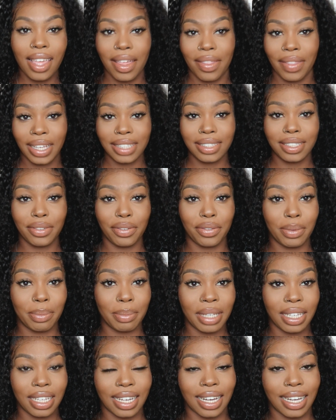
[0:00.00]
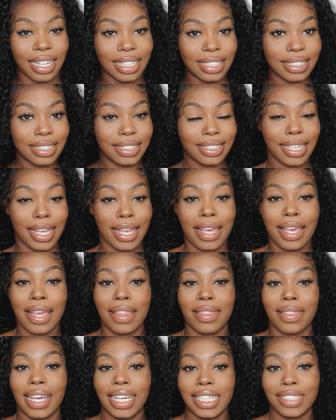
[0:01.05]
that's it from me, guys.
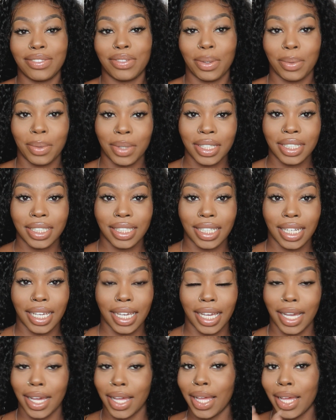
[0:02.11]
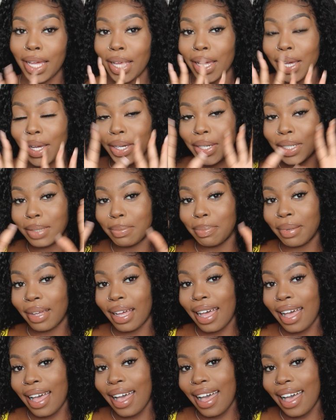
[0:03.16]
Thanks for watching.
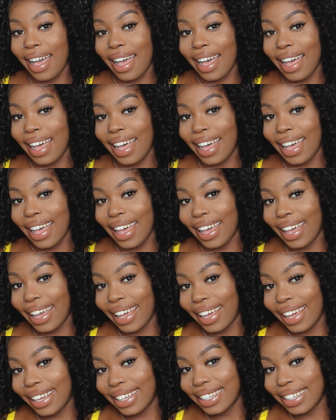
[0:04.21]
Goodbye.